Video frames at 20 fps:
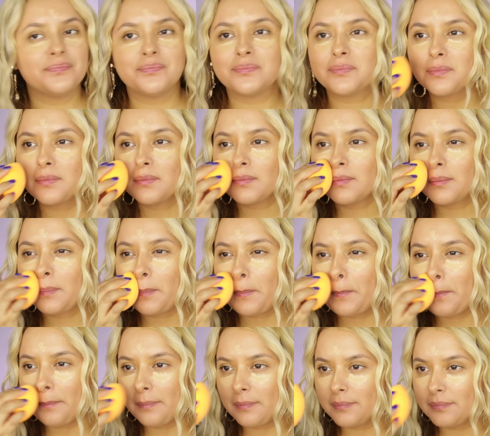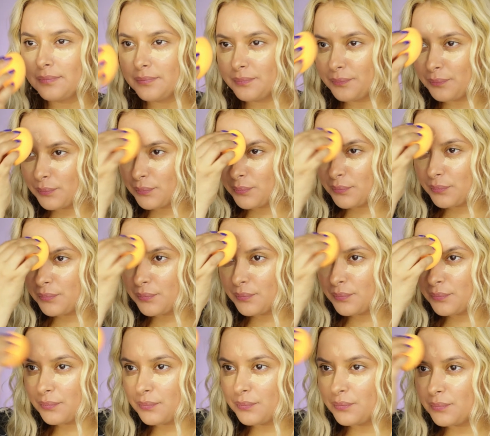
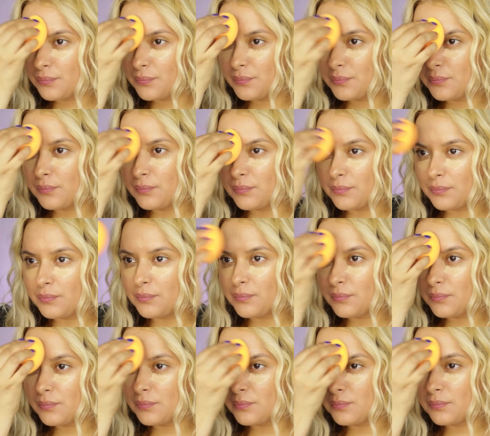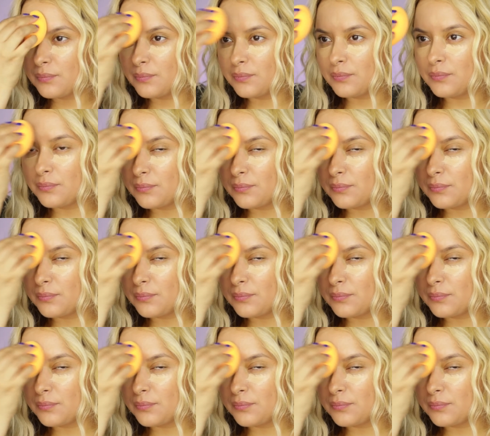[no speech]